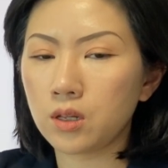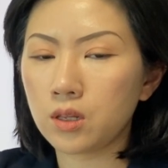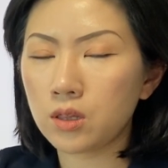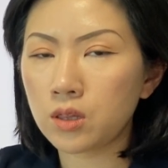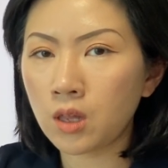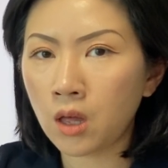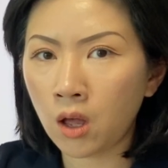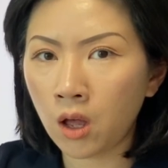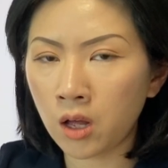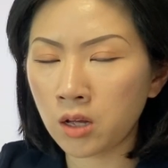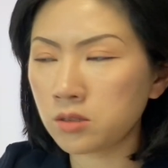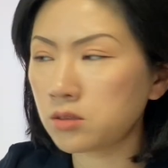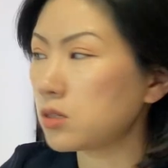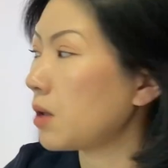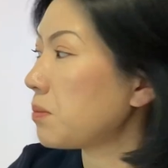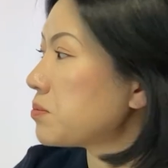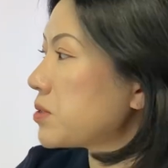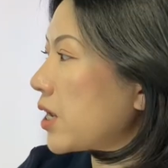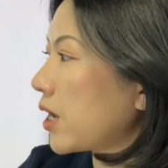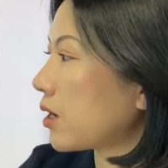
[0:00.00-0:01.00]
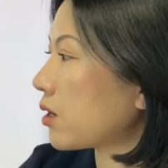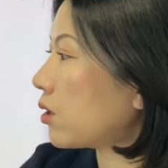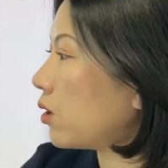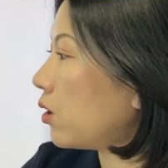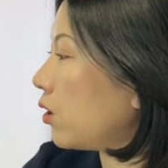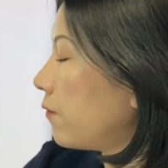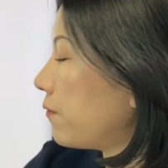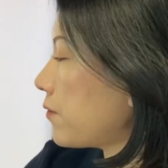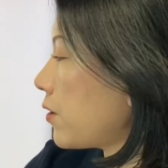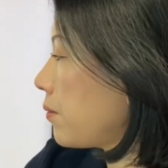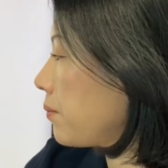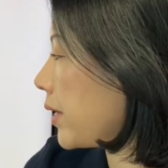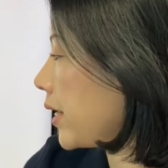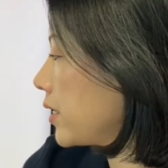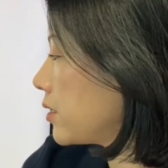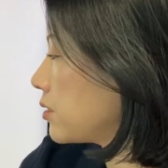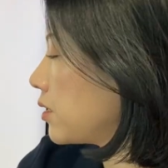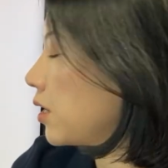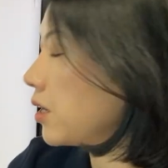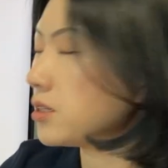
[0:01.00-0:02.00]
the subject of the main
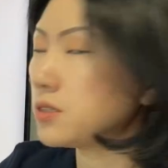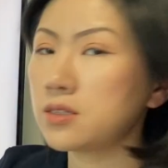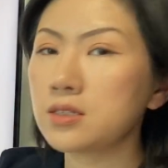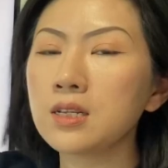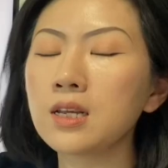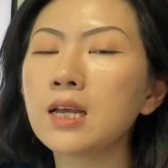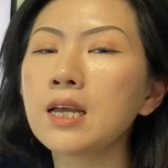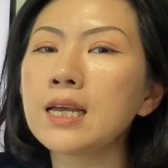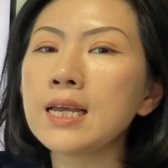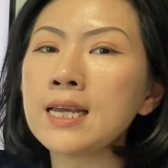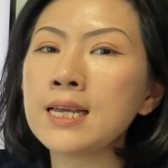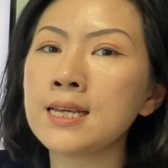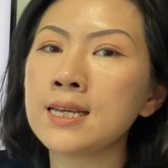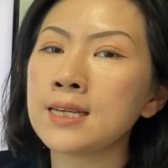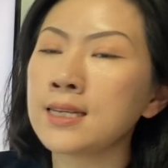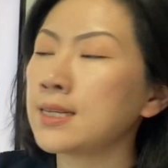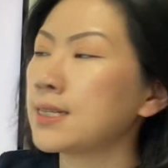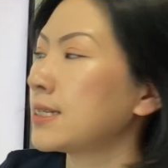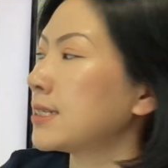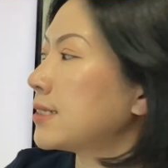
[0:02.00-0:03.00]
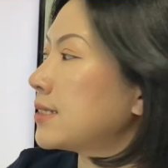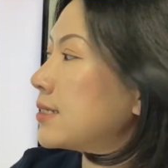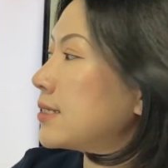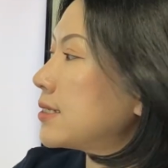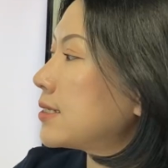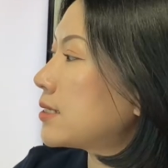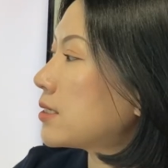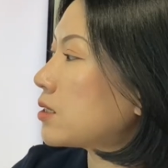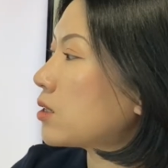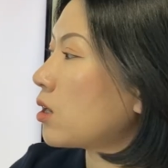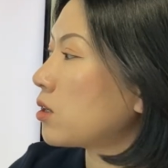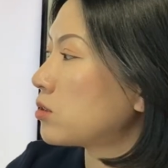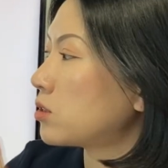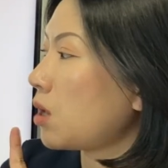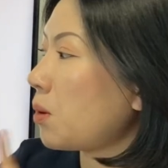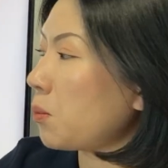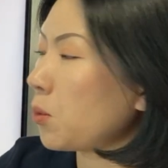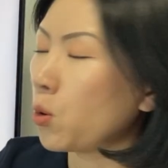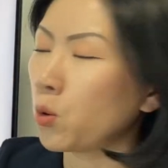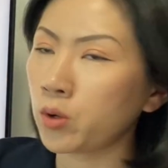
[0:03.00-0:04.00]
clause is the
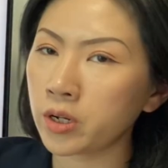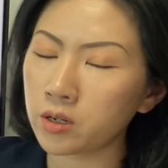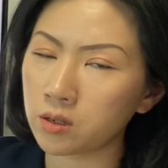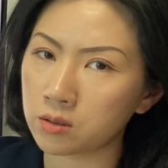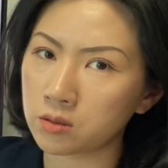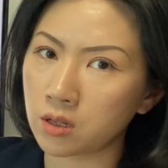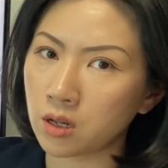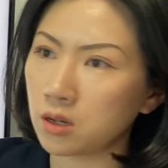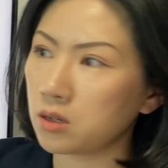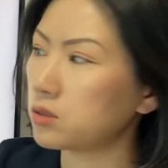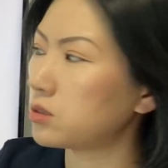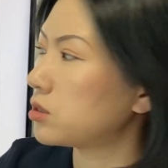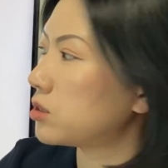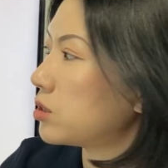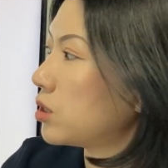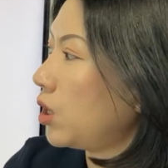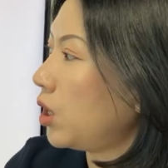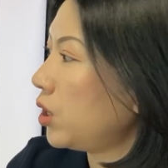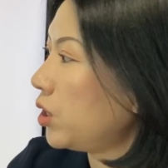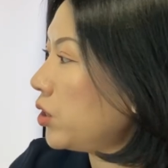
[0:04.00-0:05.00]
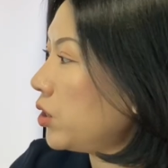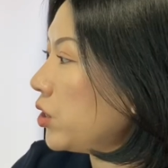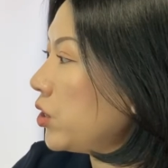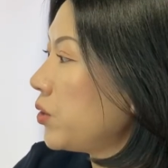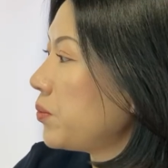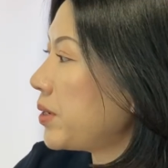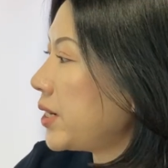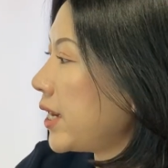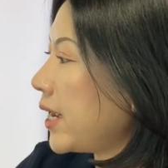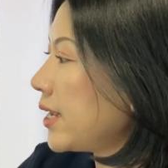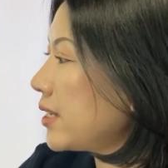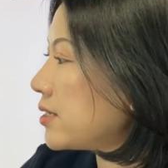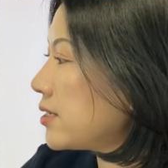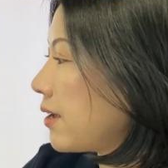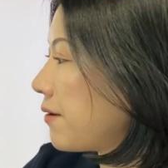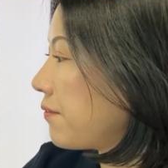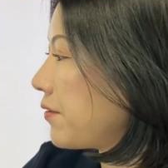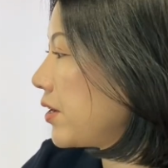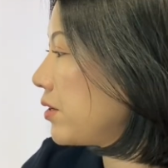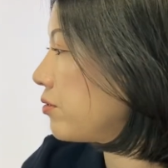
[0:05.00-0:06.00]
subordinate clause. Who mediates
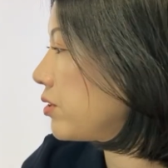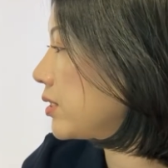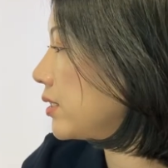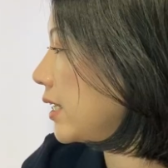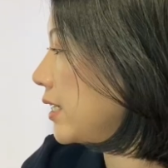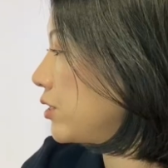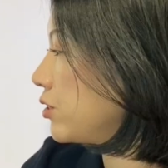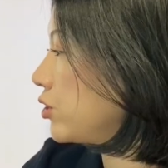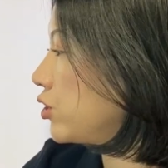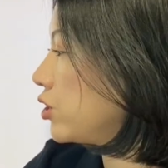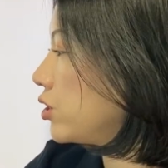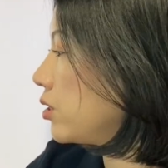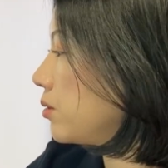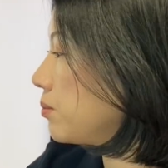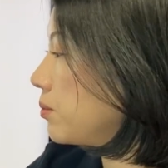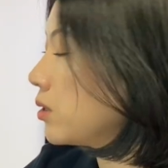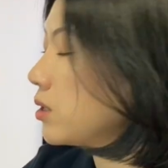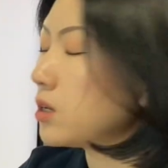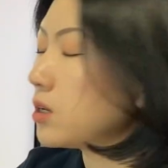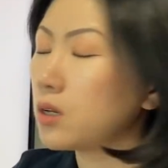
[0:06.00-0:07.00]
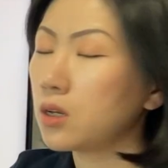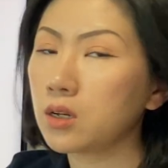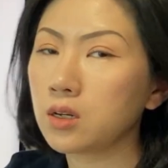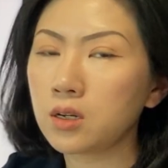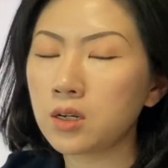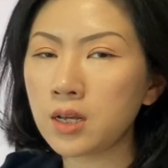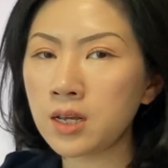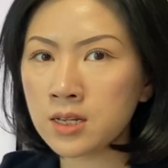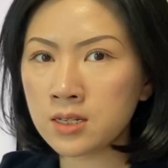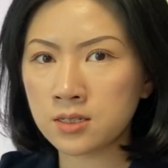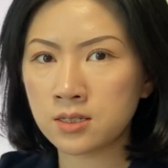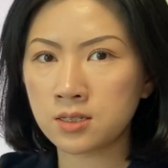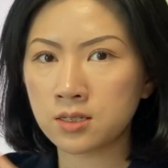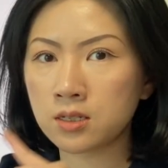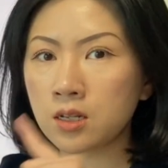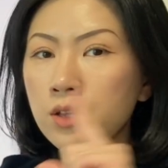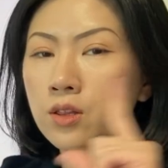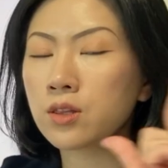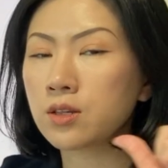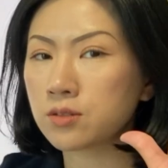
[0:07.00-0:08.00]
every relationship is
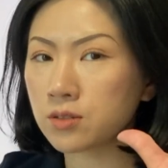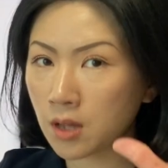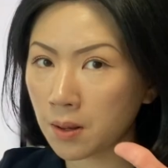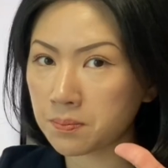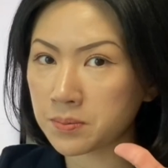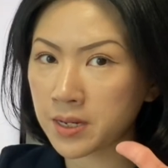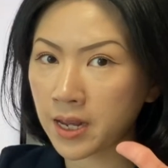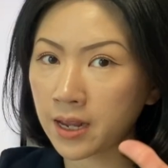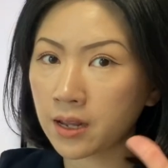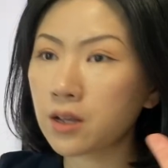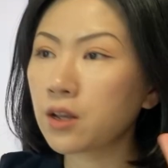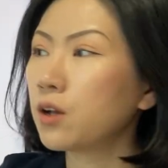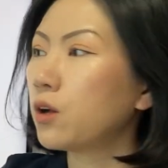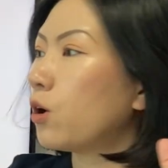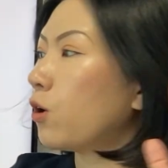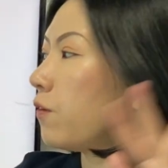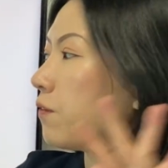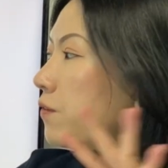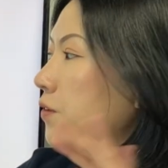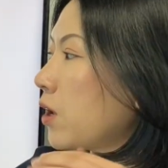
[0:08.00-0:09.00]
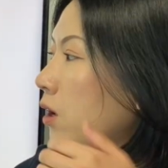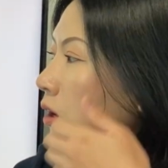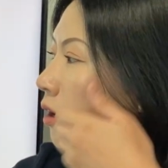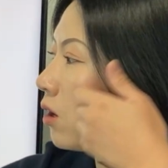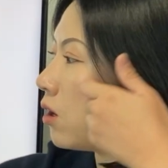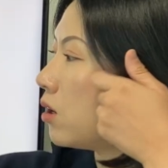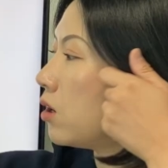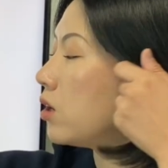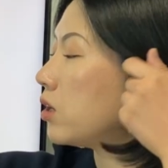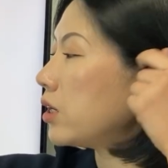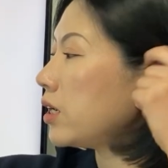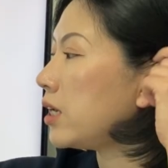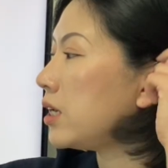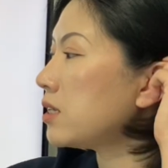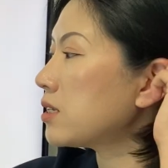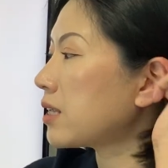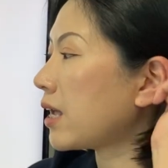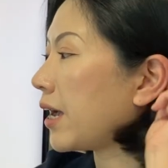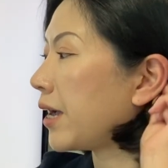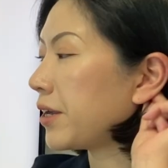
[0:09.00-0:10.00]
the subject of the
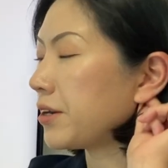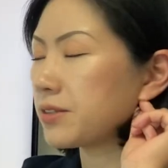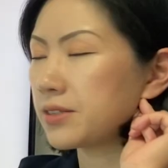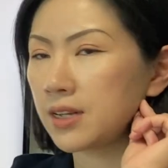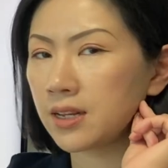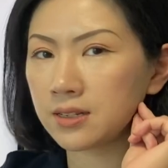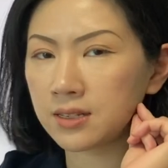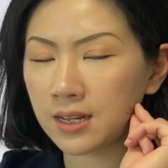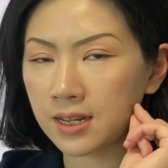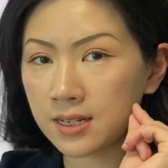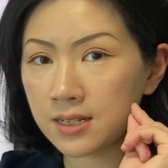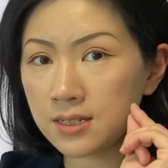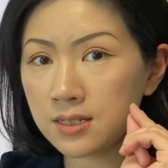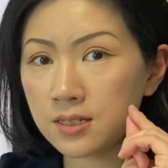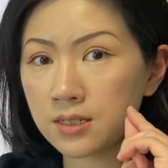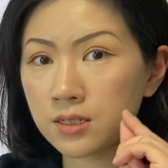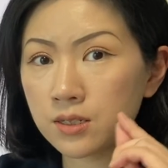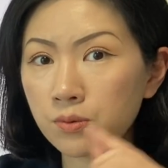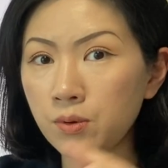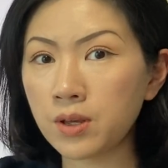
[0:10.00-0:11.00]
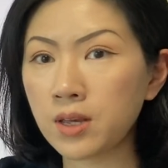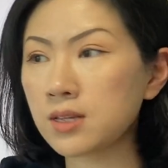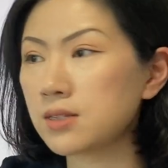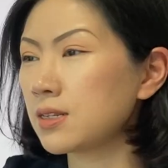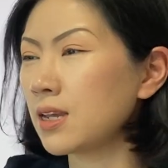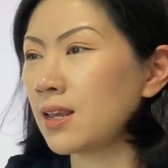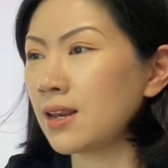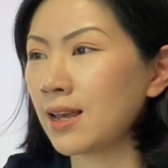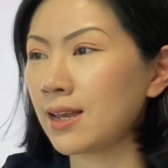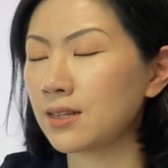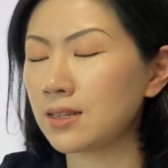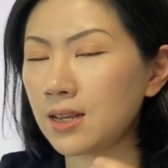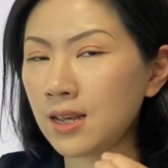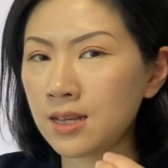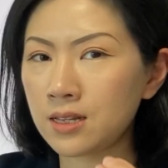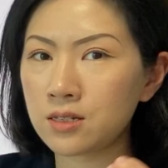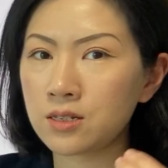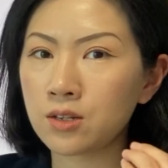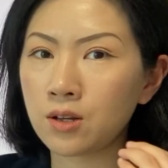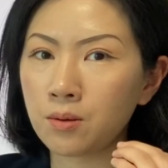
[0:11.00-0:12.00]
entire sentence. We can say that
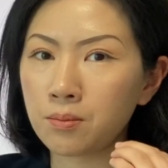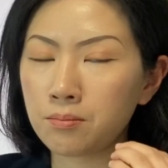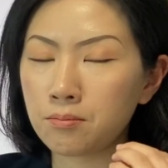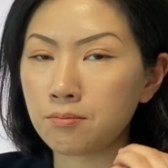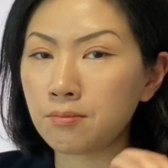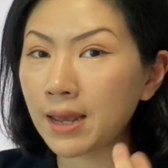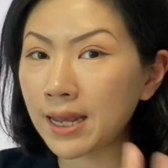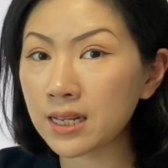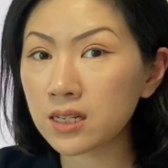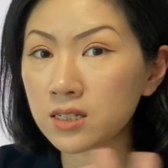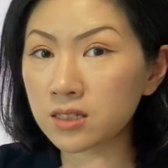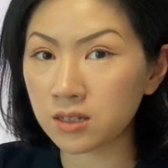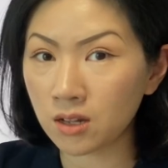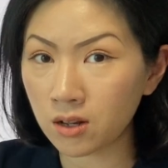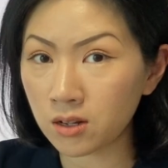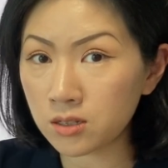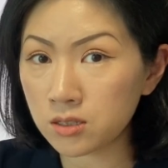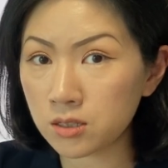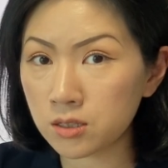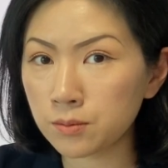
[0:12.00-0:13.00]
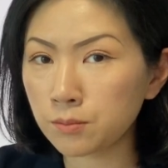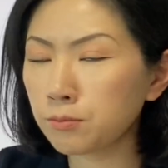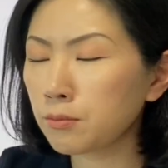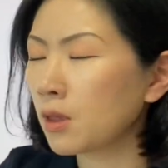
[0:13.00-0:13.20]
it's a main clause,